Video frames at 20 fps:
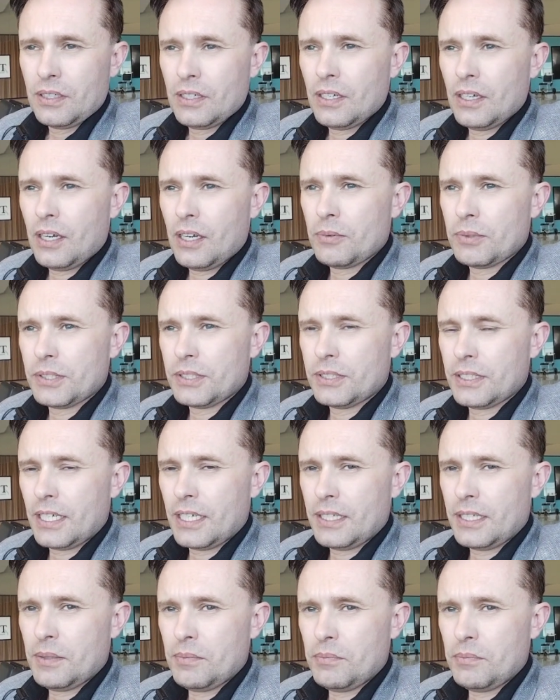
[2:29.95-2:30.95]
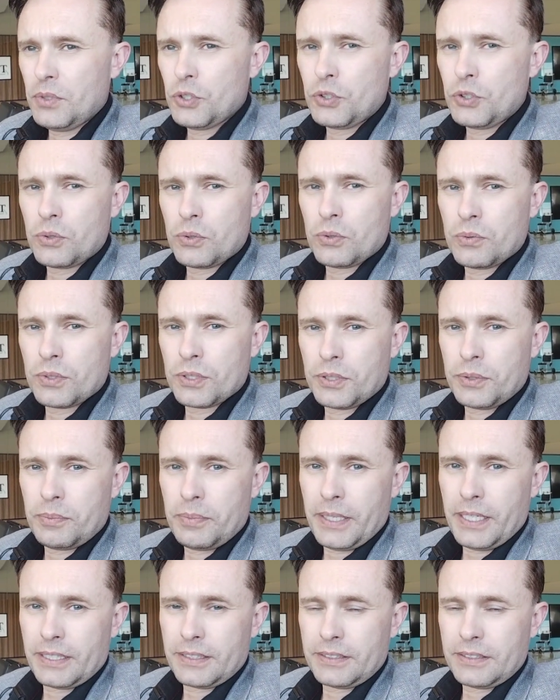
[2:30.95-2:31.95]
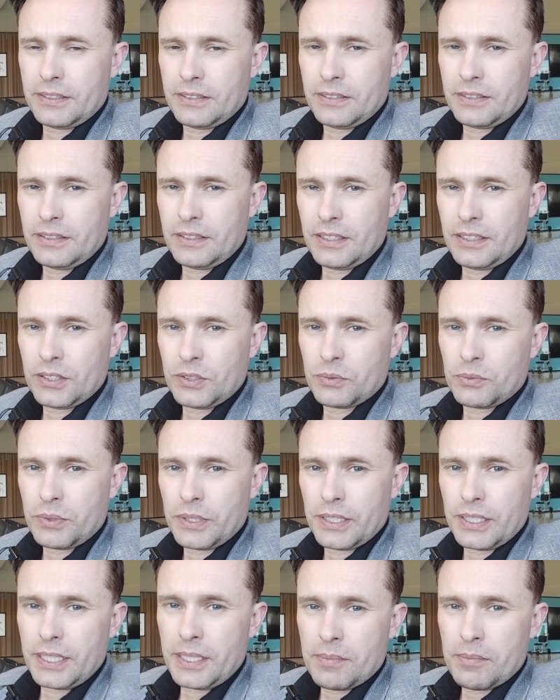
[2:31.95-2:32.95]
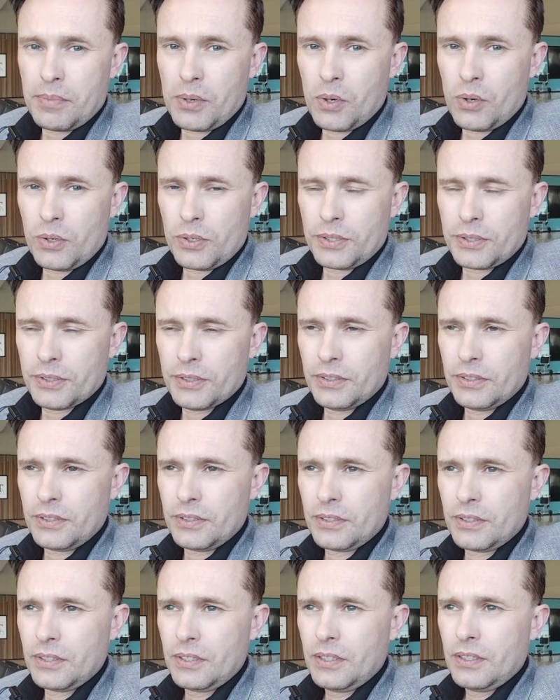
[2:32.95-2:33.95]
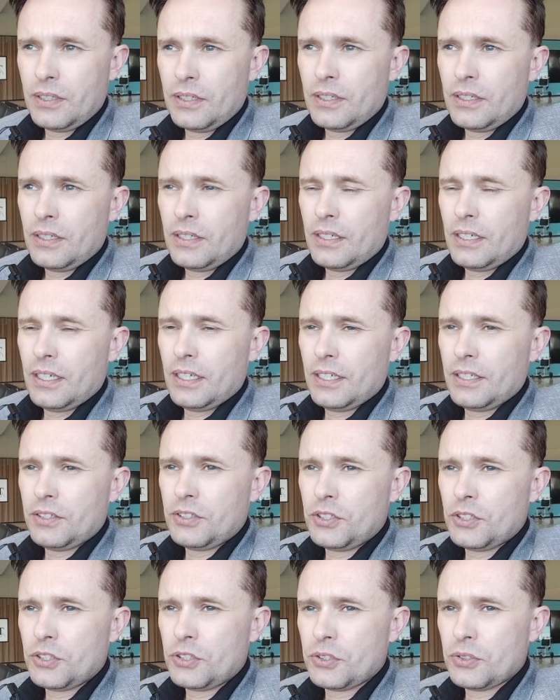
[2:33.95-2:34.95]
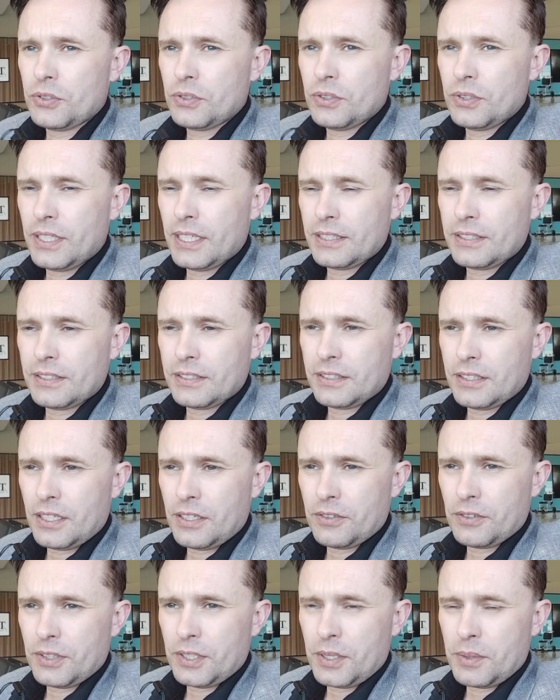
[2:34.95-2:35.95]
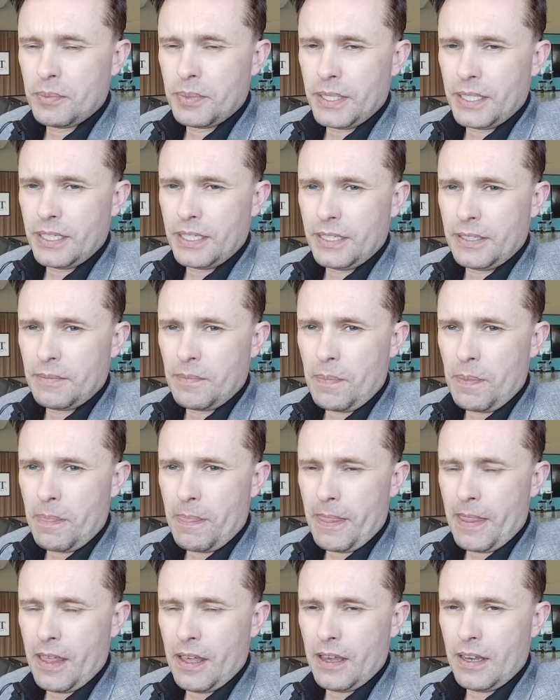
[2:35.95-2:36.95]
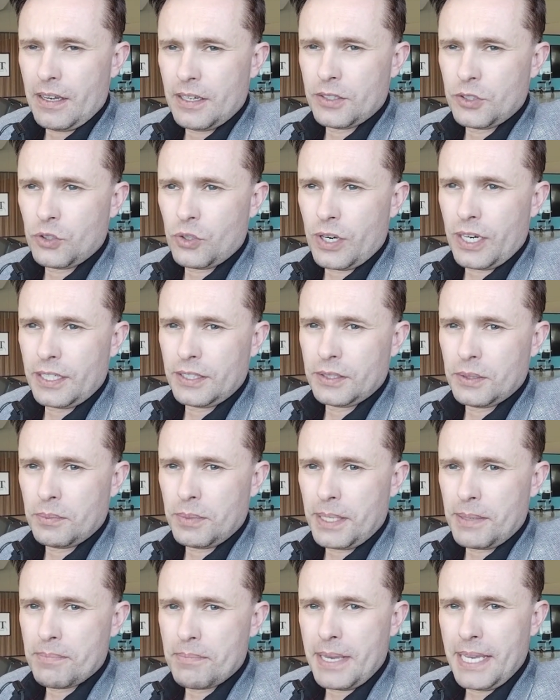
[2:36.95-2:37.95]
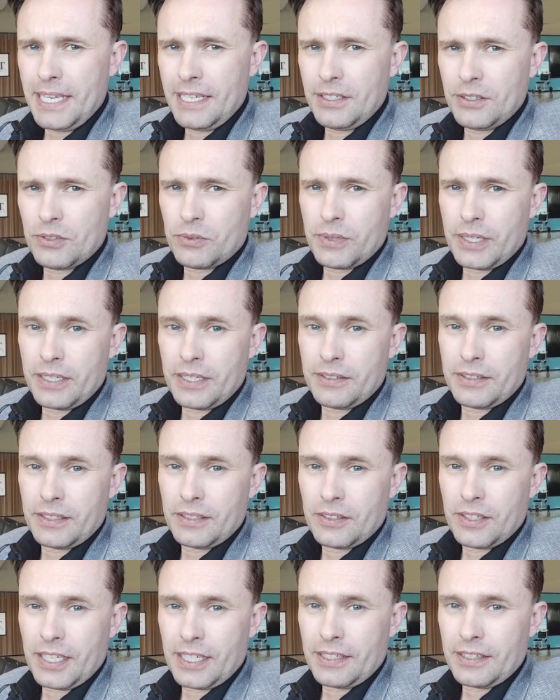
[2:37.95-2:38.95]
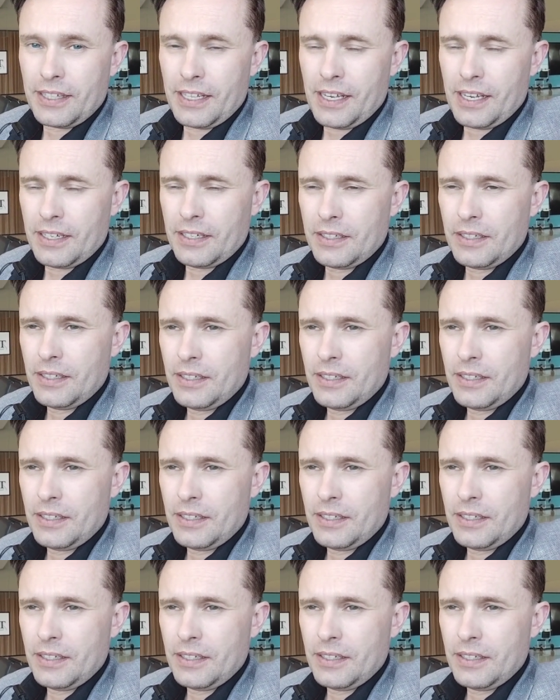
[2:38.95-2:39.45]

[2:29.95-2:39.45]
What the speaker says: I would say that mutual respect is really important, and you shouldn't necessarily be trying to be mean or anything like that.